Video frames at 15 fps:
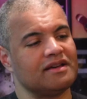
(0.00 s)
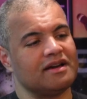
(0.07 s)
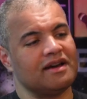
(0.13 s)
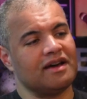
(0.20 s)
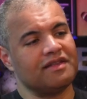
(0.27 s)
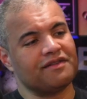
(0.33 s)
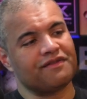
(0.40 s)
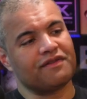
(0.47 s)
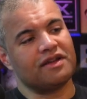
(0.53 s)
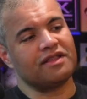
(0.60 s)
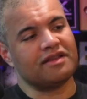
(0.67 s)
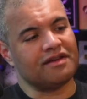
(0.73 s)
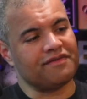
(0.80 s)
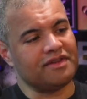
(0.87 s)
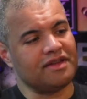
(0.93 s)
the front
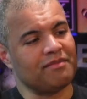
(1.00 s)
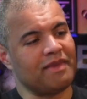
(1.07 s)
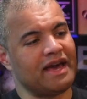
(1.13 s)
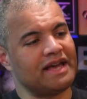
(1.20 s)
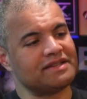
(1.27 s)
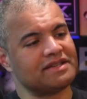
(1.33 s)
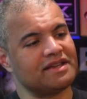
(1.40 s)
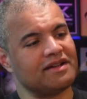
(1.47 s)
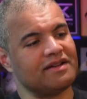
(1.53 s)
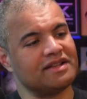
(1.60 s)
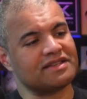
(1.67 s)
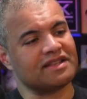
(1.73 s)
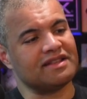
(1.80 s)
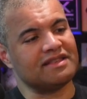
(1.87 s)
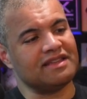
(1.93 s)
of the mask here, and it's
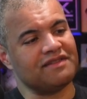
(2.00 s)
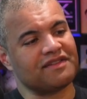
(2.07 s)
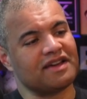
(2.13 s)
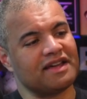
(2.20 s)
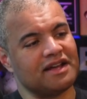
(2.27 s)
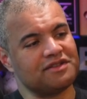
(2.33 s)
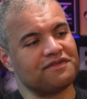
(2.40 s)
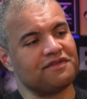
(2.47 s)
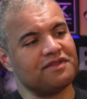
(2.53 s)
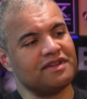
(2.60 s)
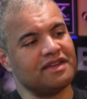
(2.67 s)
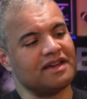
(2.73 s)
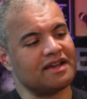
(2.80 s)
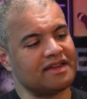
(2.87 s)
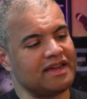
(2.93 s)
going to leave cutouts for
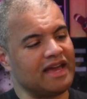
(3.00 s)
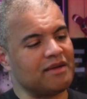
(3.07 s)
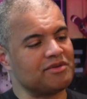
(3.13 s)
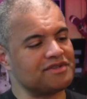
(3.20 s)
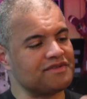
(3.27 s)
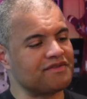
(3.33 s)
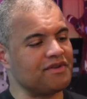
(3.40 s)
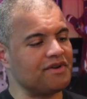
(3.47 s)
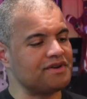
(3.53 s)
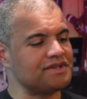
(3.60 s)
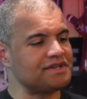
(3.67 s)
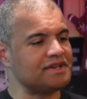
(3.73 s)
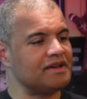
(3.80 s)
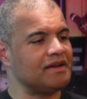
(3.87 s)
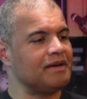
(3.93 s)
the cameras, of
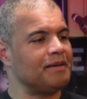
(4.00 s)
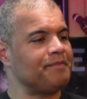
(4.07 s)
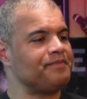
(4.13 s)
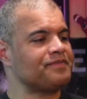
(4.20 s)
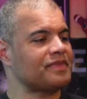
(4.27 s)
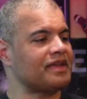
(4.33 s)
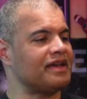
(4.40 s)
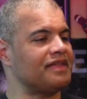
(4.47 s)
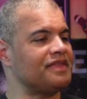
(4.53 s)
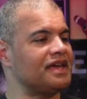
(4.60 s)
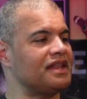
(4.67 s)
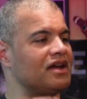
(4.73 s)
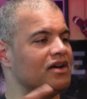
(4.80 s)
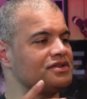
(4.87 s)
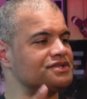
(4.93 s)
course. And then
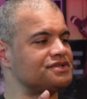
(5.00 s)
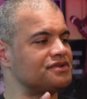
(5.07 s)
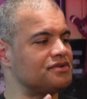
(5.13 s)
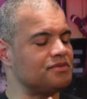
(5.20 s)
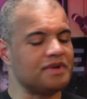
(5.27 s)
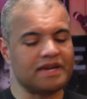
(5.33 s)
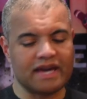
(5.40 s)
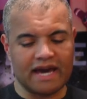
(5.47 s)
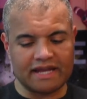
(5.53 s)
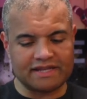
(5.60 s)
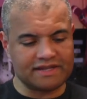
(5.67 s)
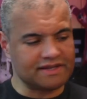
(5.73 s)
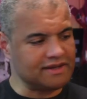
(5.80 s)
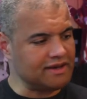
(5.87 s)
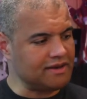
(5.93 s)
also we got
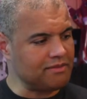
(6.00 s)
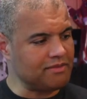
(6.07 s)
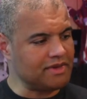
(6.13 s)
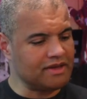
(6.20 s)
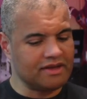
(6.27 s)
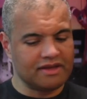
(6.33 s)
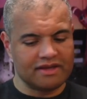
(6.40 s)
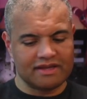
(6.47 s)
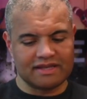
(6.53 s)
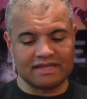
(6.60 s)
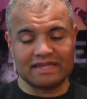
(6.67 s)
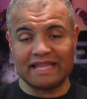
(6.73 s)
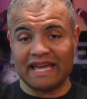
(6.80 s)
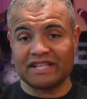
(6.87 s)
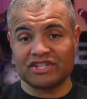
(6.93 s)
some
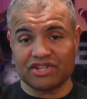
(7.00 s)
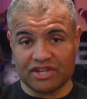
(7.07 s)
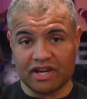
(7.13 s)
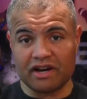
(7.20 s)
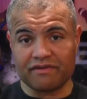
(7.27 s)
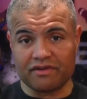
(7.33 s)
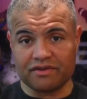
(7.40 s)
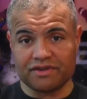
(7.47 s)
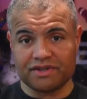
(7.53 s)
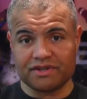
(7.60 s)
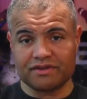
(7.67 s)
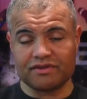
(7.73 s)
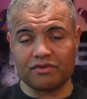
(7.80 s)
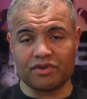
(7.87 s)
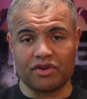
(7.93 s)
lens covers,
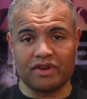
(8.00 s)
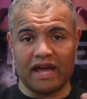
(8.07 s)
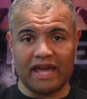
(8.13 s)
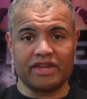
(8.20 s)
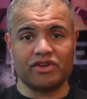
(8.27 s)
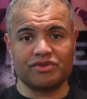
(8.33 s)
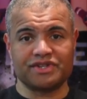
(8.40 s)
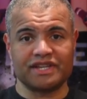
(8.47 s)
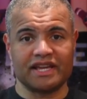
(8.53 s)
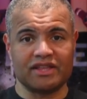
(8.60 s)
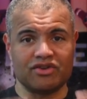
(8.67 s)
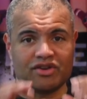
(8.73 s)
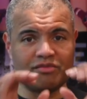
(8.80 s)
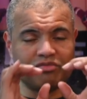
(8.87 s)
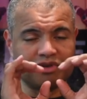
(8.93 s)
so when you're not using it, you
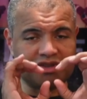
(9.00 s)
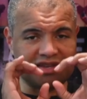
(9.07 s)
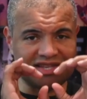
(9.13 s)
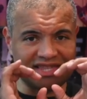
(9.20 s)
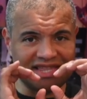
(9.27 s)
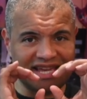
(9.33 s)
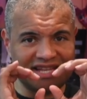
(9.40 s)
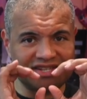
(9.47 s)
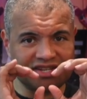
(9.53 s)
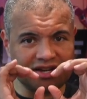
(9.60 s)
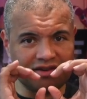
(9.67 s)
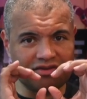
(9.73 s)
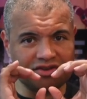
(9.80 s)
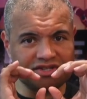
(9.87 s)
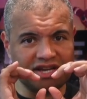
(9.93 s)
can put these lens
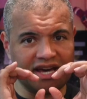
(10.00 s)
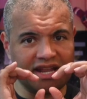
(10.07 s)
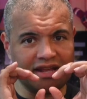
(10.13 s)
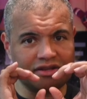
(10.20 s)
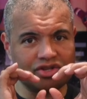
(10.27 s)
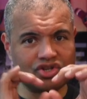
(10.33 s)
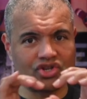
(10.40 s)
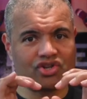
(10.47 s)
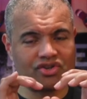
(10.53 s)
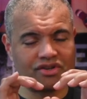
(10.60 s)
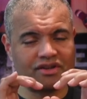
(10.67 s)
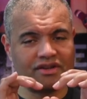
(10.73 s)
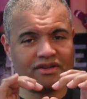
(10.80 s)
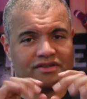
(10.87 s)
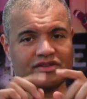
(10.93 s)
covers on it,
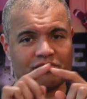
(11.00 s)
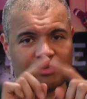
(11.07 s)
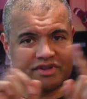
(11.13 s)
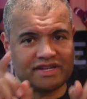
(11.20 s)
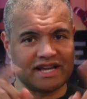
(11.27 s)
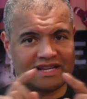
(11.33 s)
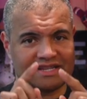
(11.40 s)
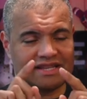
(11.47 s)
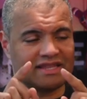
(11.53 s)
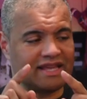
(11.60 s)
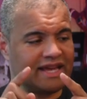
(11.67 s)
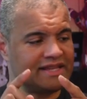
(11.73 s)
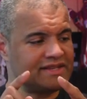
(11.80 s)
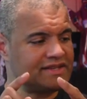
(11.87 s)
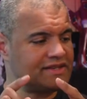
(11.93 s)
so it protects the
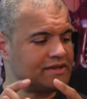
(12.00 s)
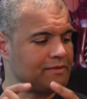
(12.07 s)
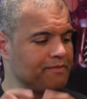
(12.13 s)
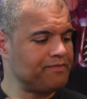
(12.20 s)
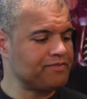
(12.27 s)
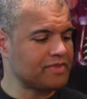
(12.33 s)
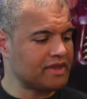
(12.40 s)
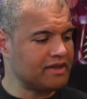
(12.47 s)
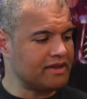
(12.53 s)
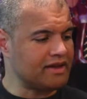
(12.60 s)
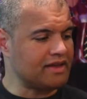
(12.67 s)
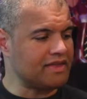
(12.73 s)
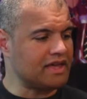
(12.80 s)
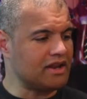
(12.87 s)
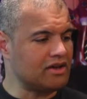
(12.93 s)
lens.
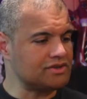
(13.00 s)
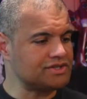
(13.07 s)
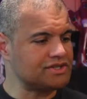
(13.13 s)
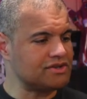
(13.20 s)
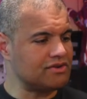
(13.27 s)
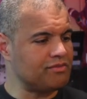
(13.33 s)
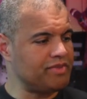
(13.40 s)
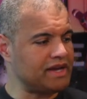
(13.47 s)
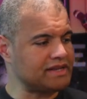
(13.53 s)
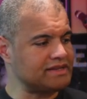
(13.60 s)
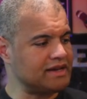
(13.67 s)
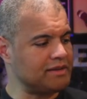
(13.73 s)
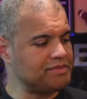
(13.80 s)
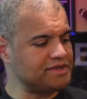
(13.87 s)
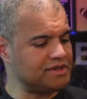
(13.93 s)
And then also picked
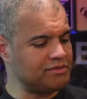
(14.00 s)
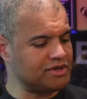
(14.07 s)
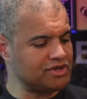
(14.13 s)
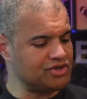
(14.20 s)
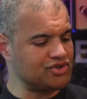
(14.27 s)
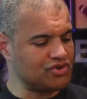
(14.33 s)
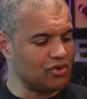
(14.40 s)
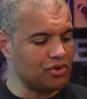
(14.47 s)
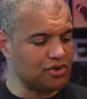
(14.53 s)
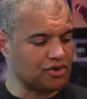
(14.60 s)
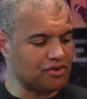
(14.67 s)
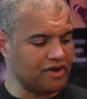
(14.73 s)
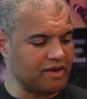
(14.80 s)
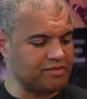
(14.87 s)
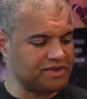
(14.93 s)
up some controller
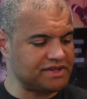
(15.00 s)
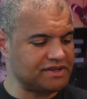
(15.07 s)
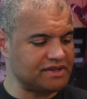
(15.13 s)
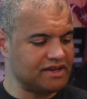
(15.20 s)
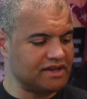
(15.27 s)
grips,